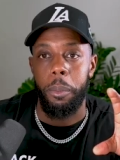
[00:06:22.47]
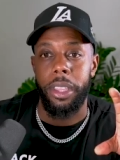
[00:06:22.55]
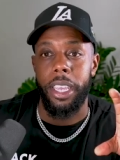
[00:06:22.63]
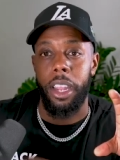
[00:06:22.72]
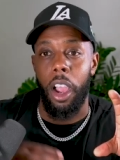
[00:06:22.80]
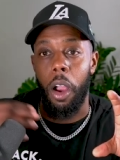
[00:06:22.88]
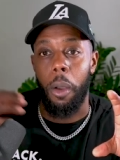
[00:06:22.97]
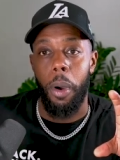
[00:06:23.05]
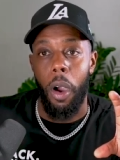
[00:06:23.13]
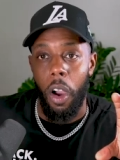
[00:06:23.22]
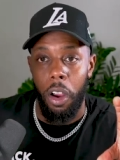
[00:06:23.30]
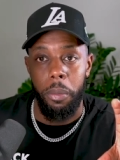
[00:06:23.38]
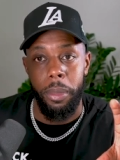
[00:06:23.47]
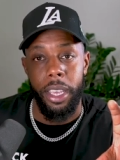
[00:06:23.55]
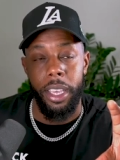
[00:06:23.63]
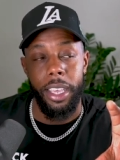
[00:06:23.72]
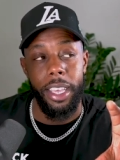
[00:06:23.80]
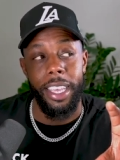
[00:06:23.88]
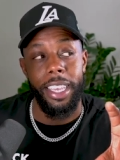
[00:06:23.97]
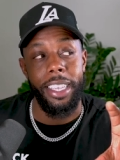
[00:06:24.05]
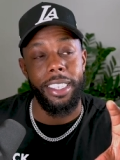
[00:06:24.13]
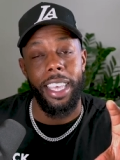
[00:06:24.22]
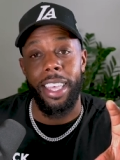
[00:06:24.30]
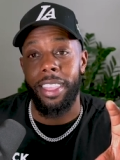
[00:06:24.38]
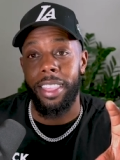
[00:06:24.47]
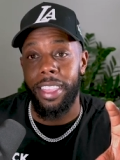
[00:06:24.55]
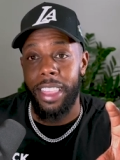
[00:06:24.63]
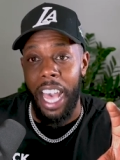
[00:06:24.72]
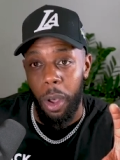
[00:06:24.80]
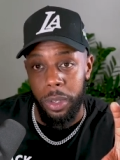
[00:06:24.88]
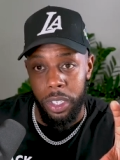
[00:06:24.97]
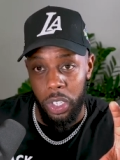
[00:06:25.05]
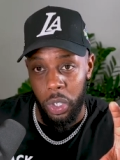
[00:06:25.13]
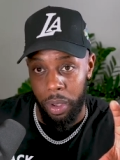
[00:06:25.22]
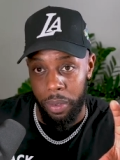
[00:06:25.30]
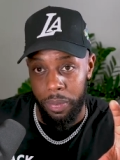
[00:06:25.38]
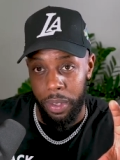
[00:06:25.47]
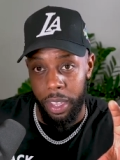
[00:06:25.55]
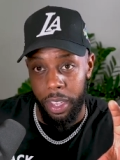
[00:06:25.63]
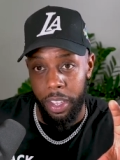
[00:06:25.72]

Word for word: but then our apartment is 1,000 square feet.